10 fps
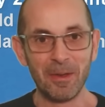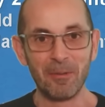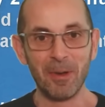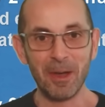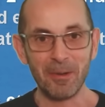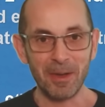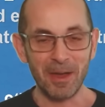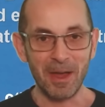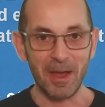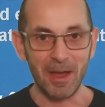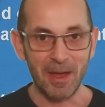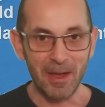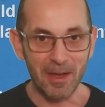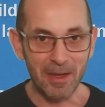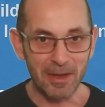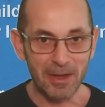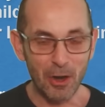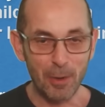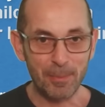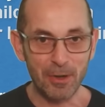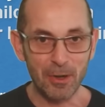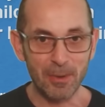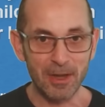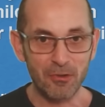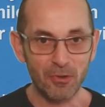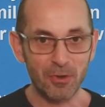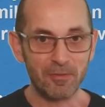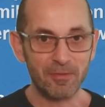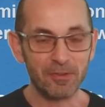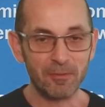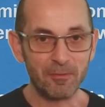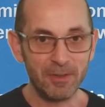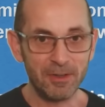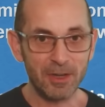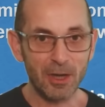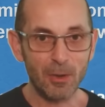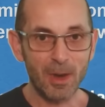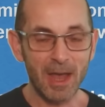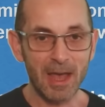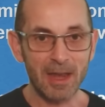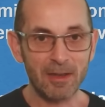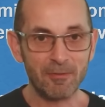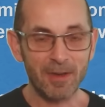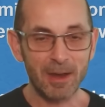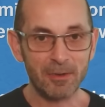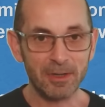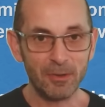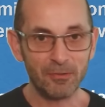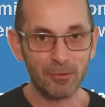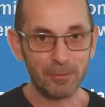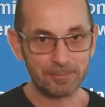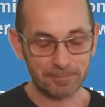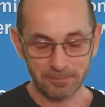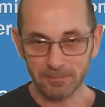Well, I hope you enjoyed this video and found it useful.